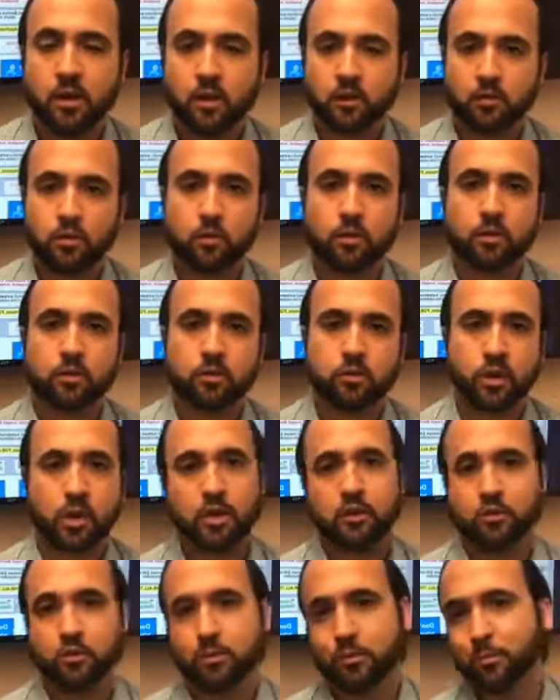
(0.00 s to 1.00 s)
So it
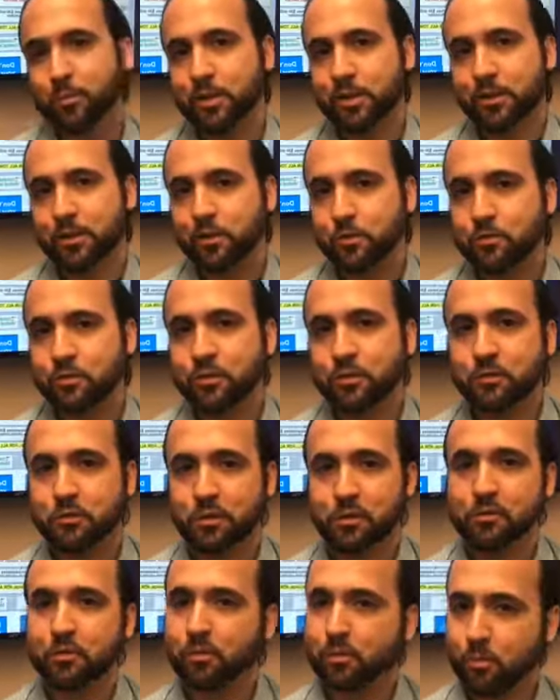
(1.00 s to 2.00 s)
changes, but it usually
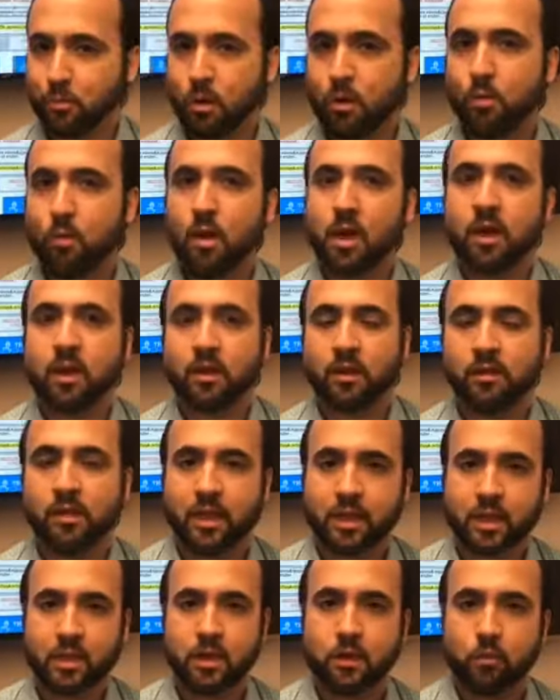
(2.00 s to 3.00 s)
changes the wrong way in
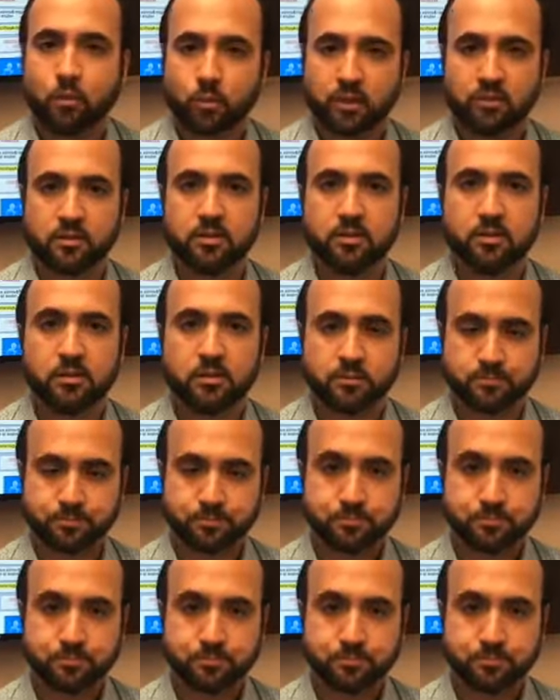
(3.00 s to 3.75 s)
that it increases.